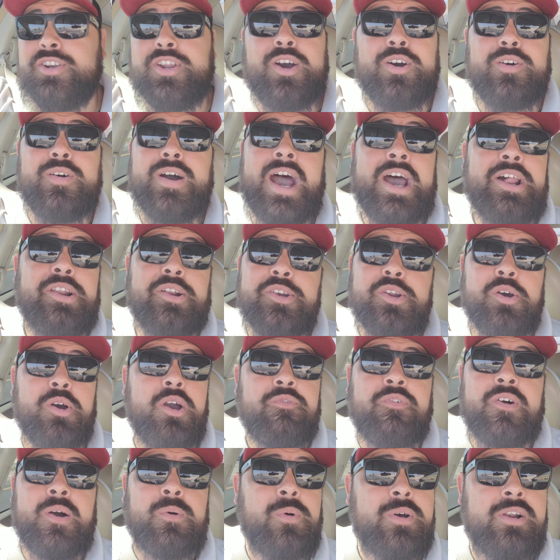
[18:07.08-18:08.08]
know. I don't know
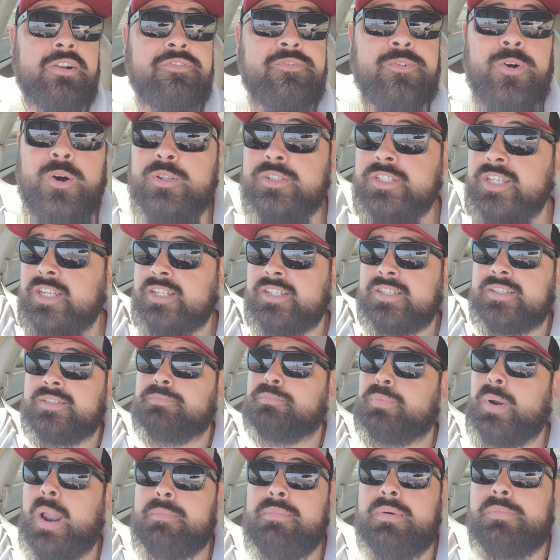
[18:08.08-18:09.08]
if I would have folded.
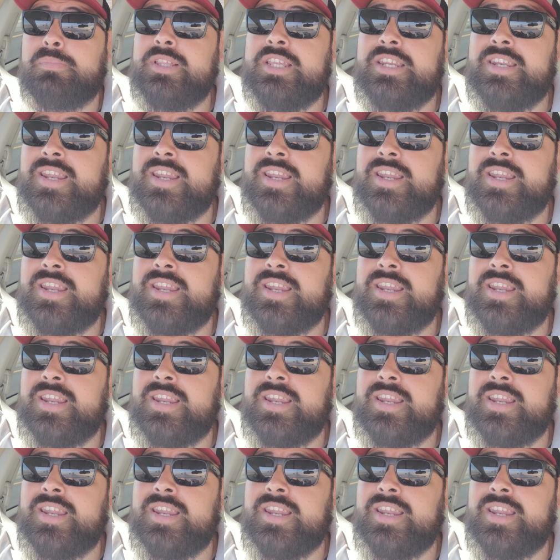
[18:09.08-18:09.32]
Probably